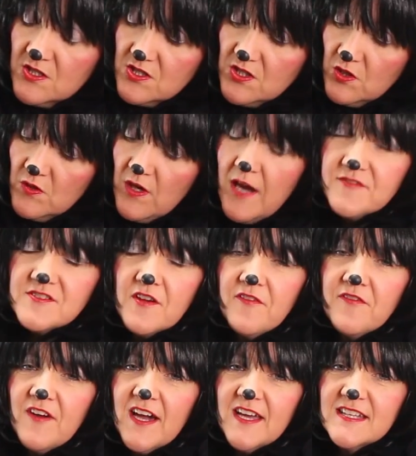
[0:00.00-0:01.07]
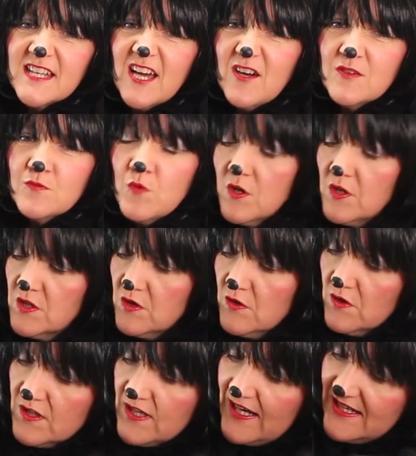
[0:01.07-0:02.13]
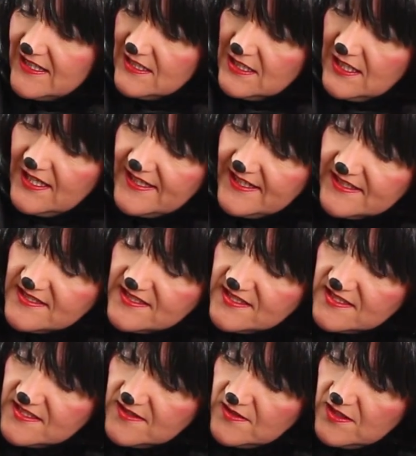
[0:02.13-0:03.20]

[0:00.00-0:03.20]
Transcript: So you have to find out what your cat likes.